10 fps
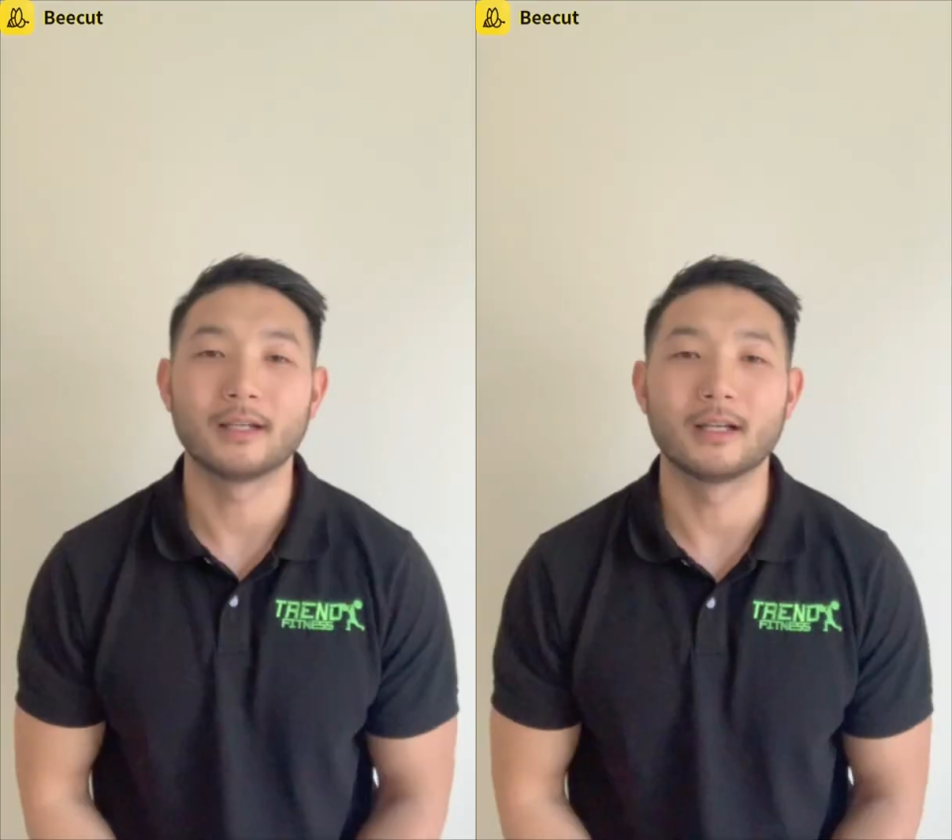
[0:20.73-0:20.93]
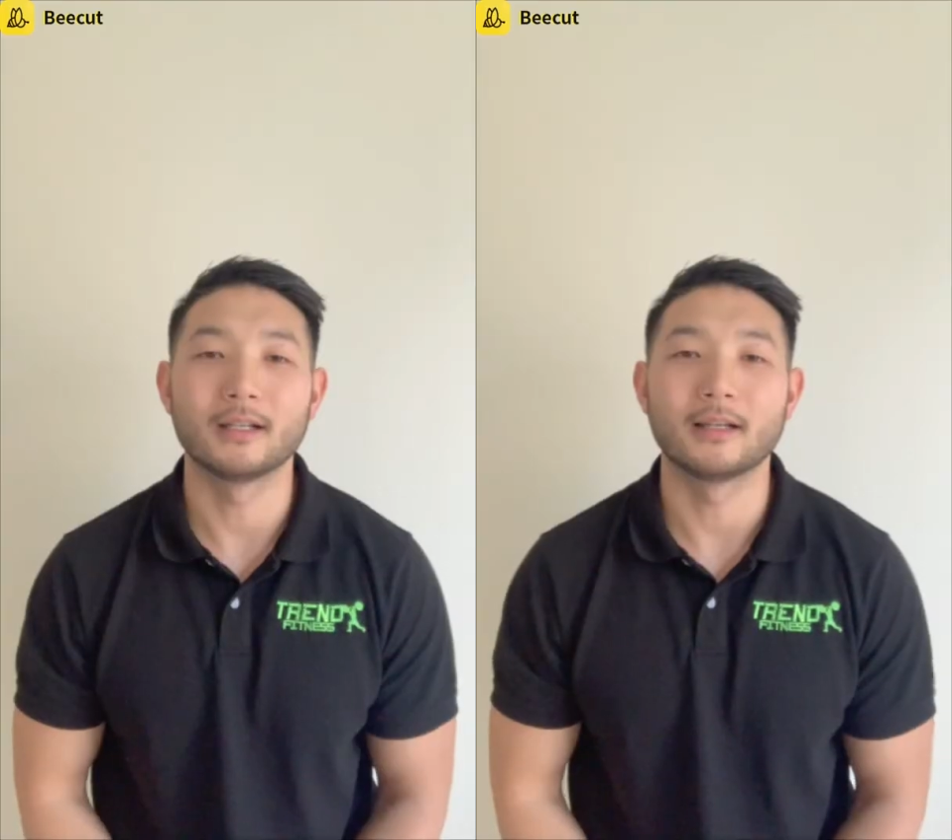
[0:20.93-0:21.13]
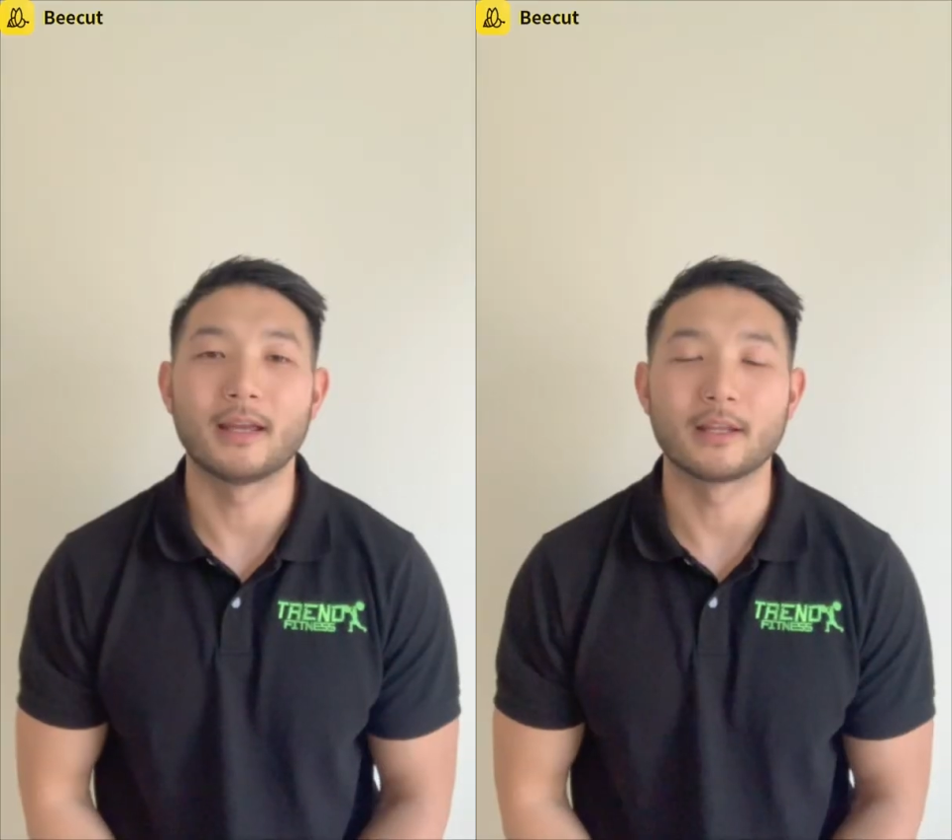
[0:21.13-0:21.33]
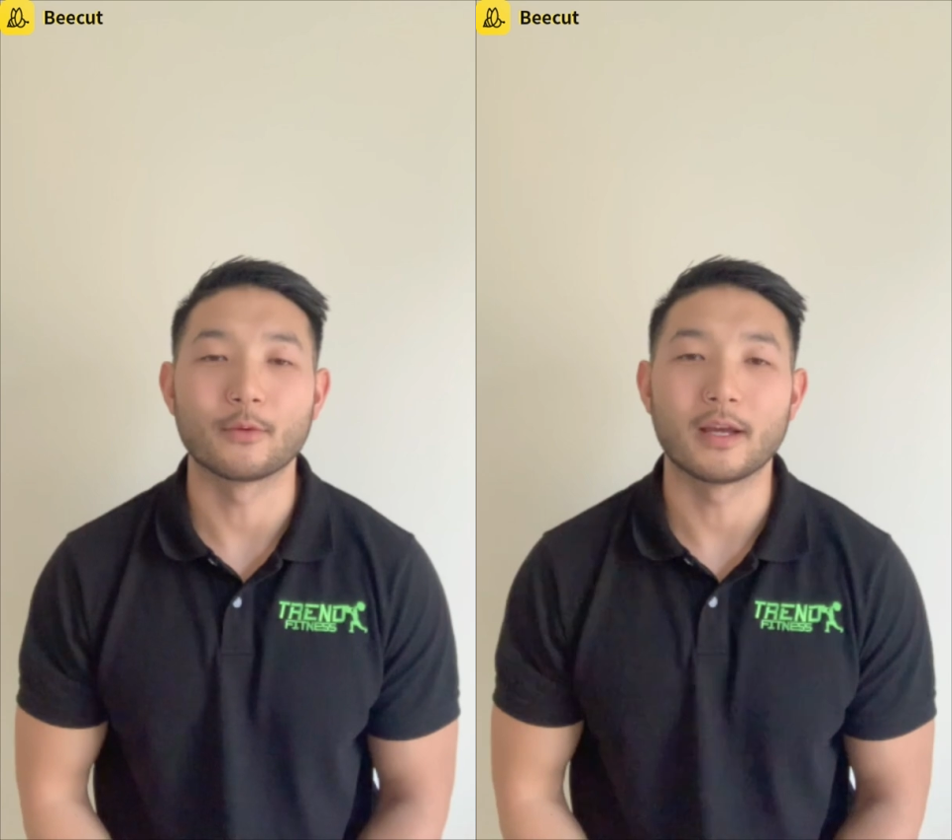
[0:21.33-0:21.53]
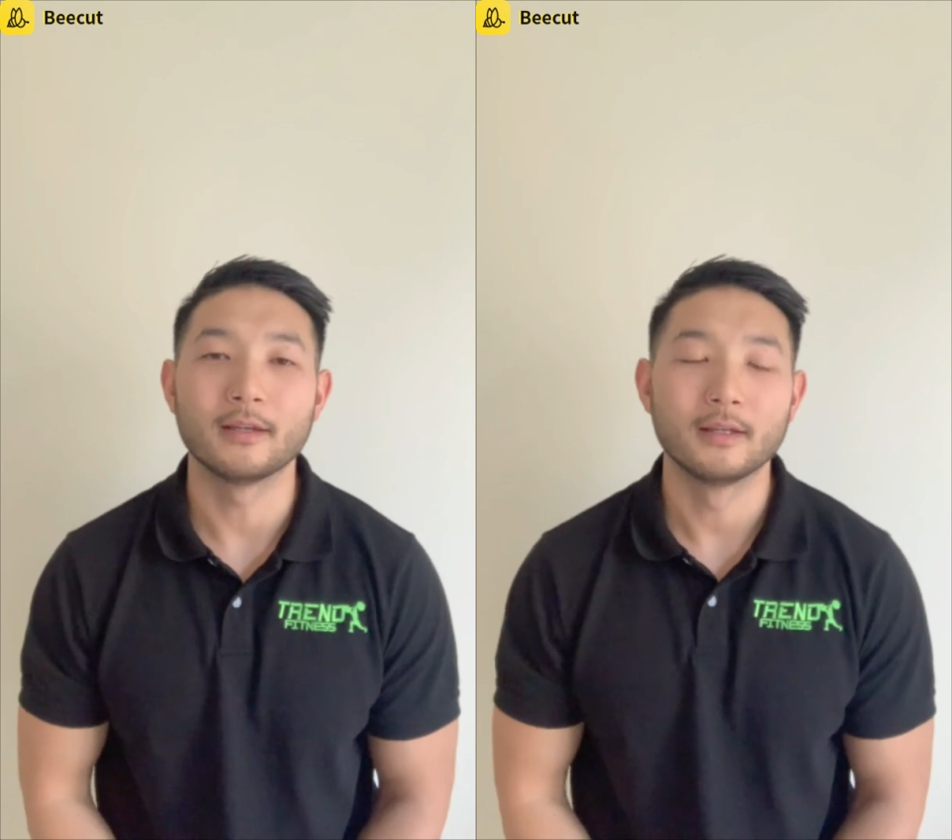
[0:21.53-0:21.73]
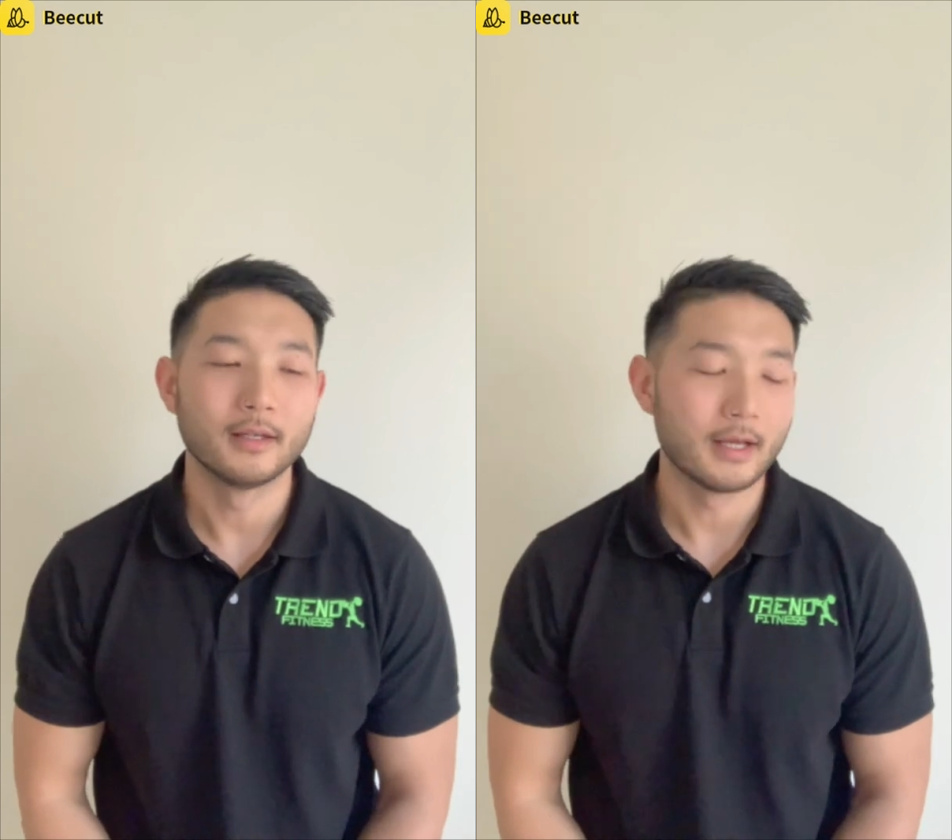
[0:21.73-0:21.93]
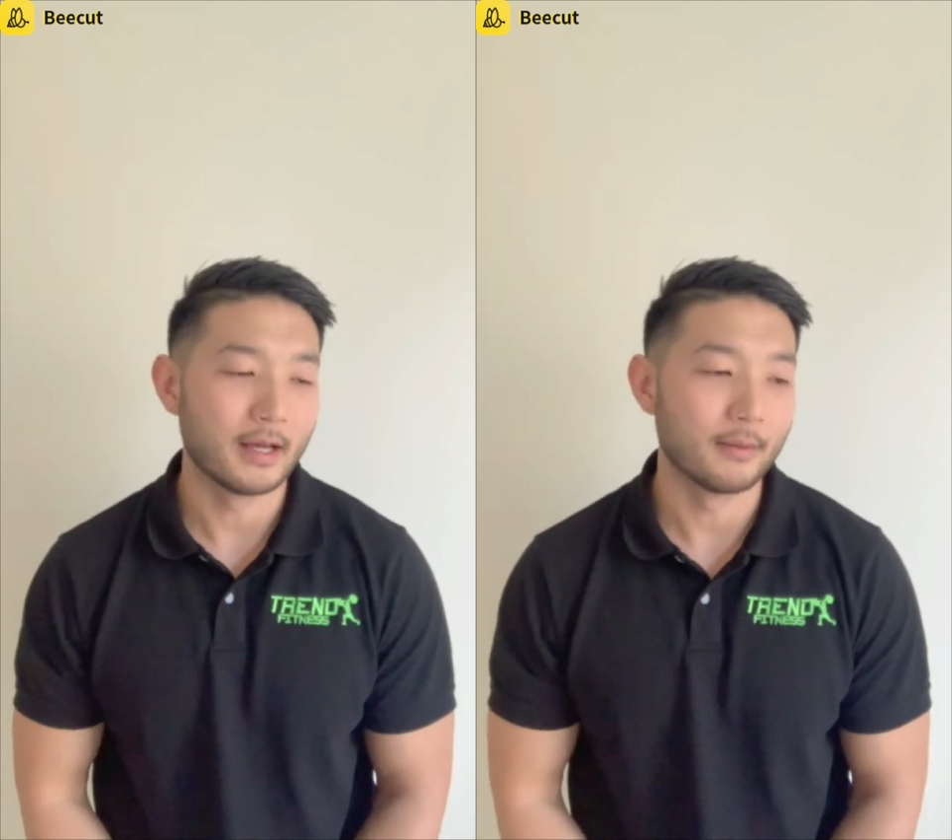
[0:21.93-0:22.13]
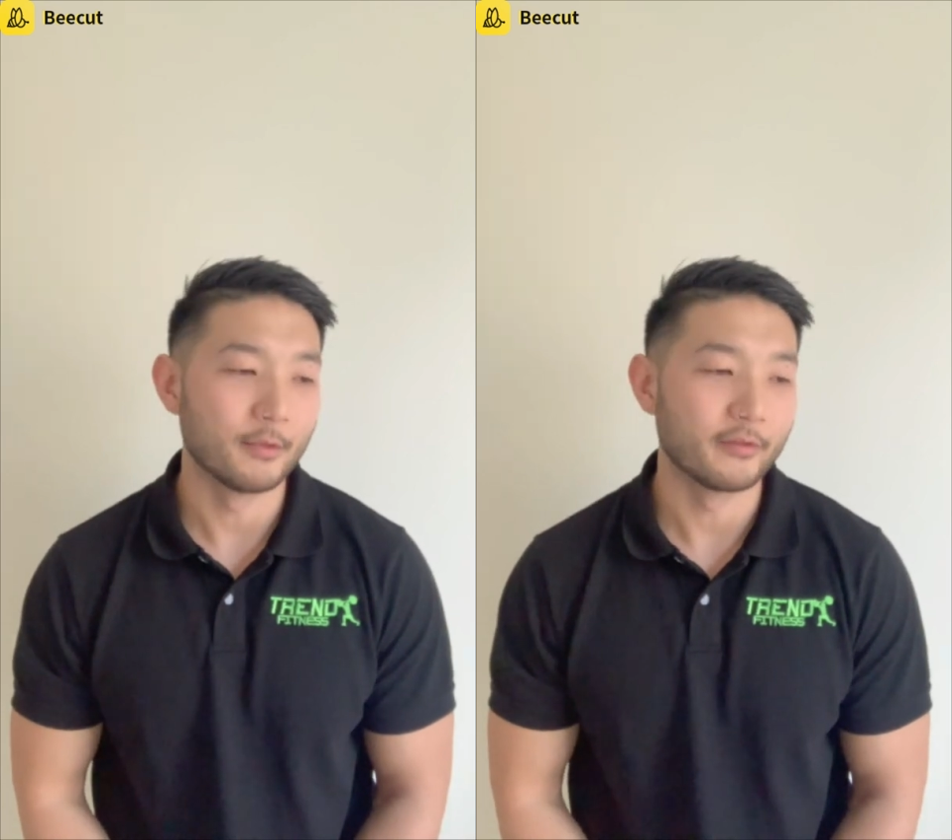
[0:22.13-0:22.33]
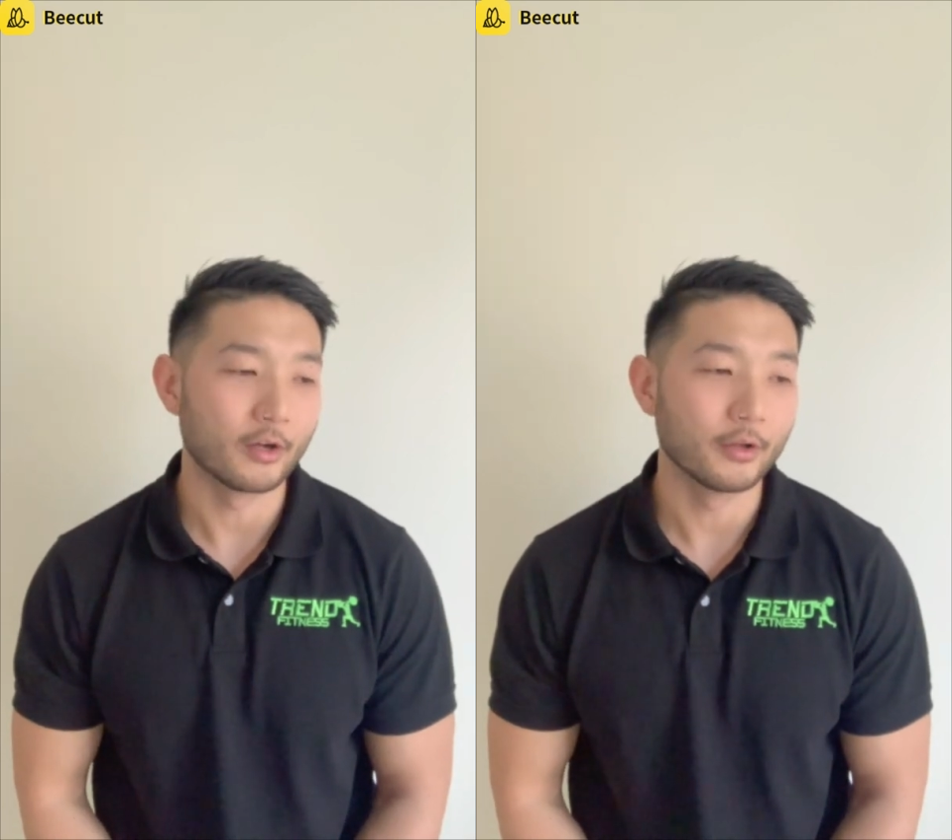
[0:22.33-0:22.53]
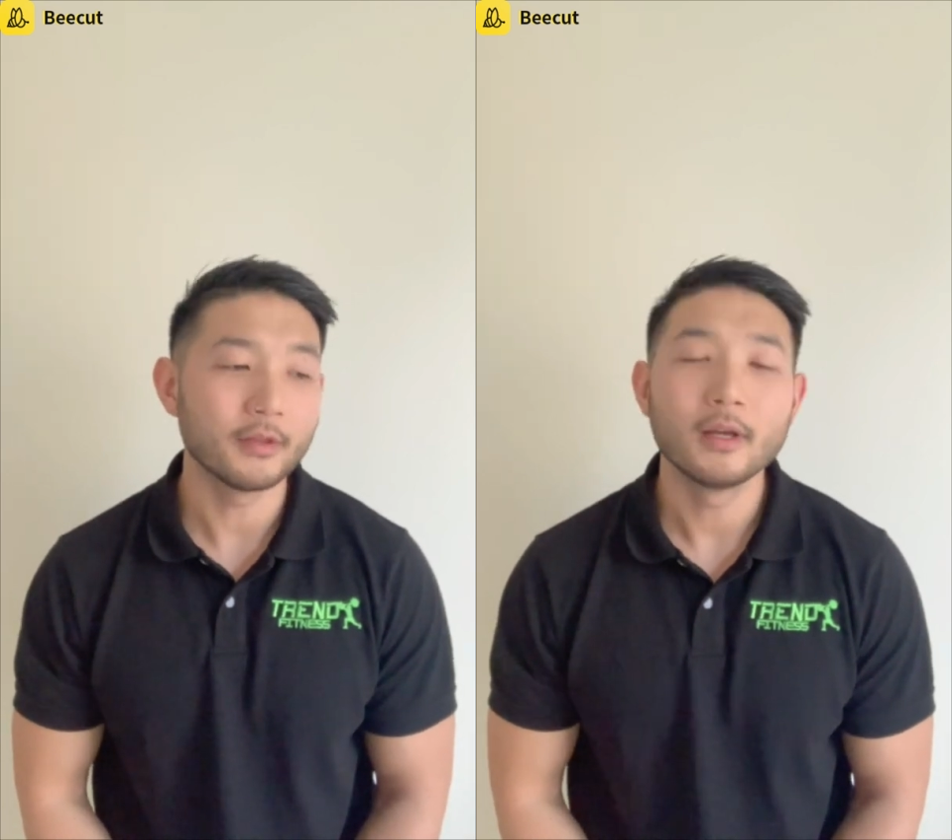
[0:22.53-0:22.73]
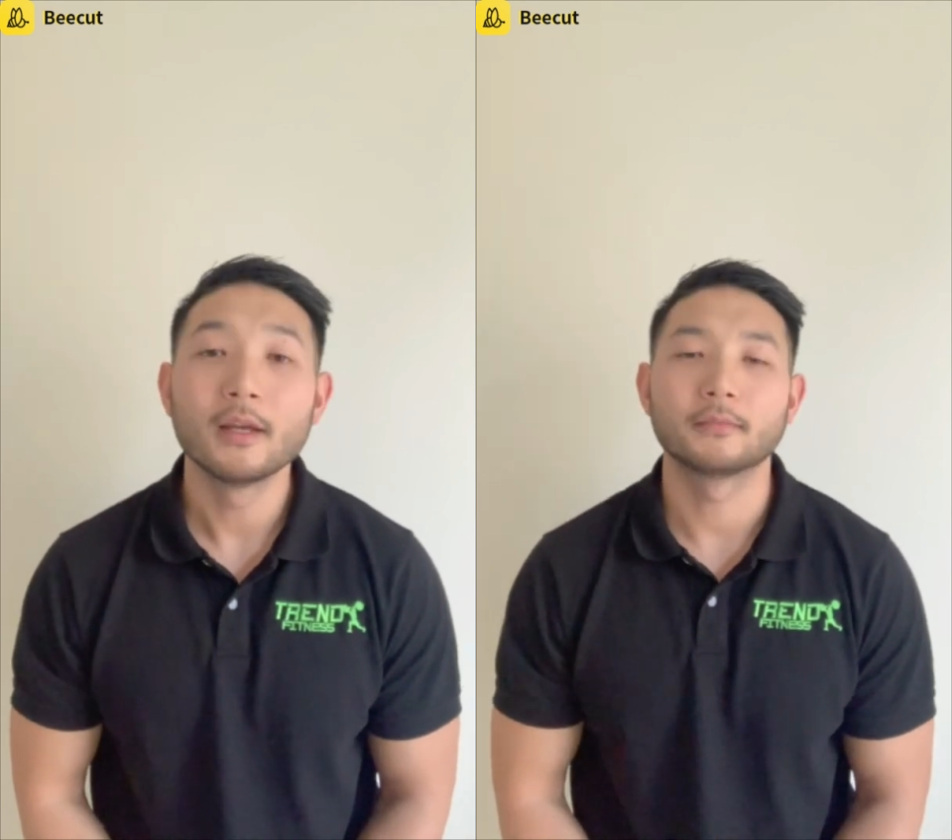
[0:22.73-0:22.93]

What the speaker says: Moving on.